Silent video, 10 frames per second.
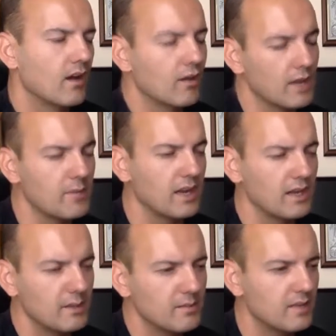Okay, my
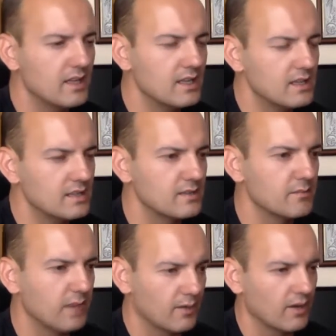name is
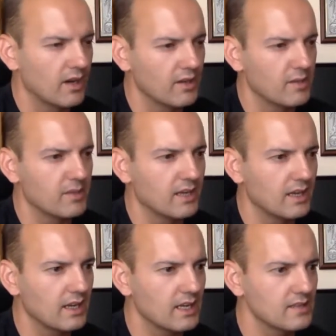Manuel García
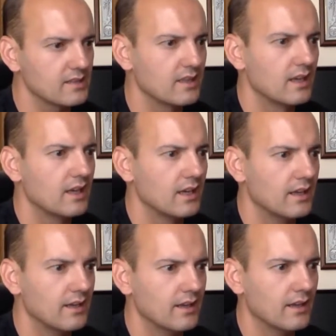Piqueras.
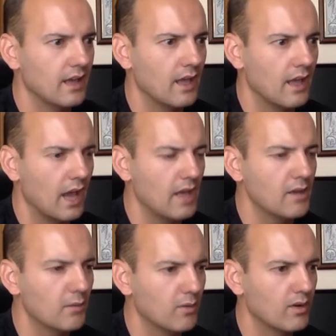I
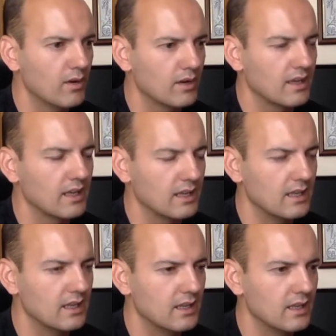work
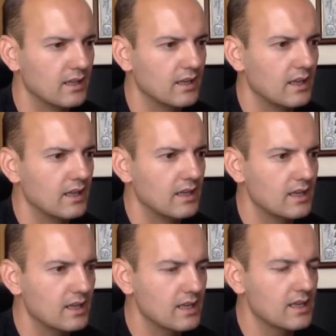in
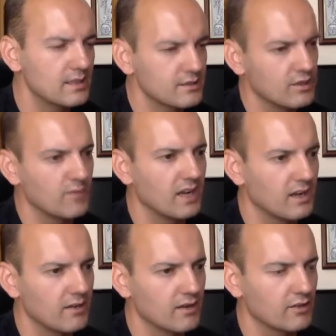IES Tomás
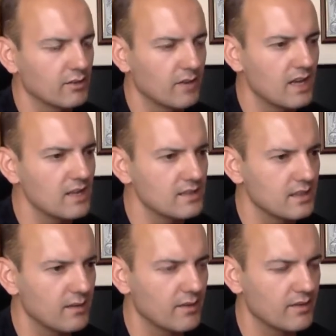Navarro Tomás
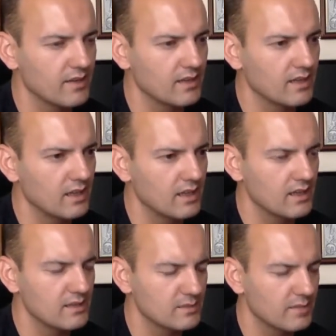in Albacete,
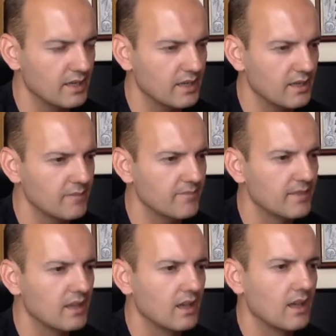Spain.
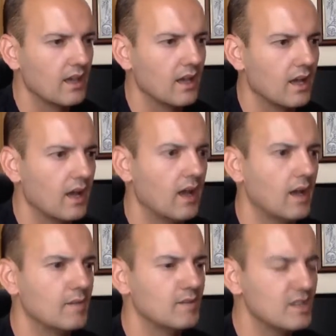
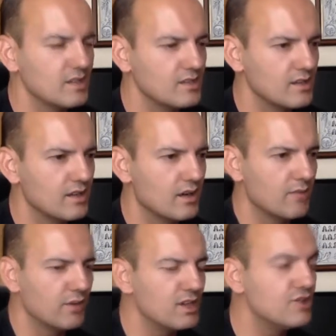And this year
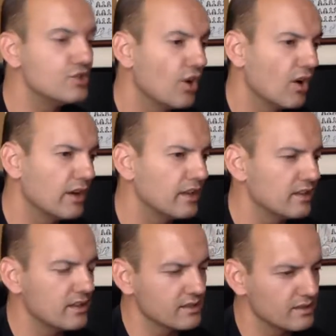we
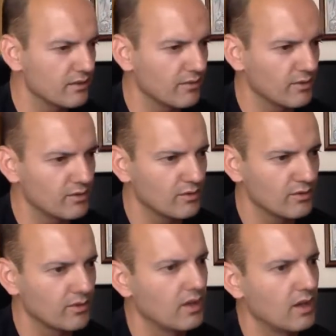joined the
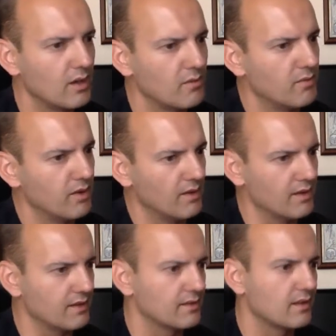STEMforYouth
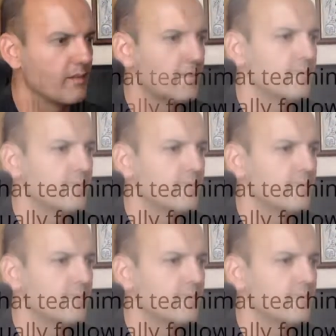project.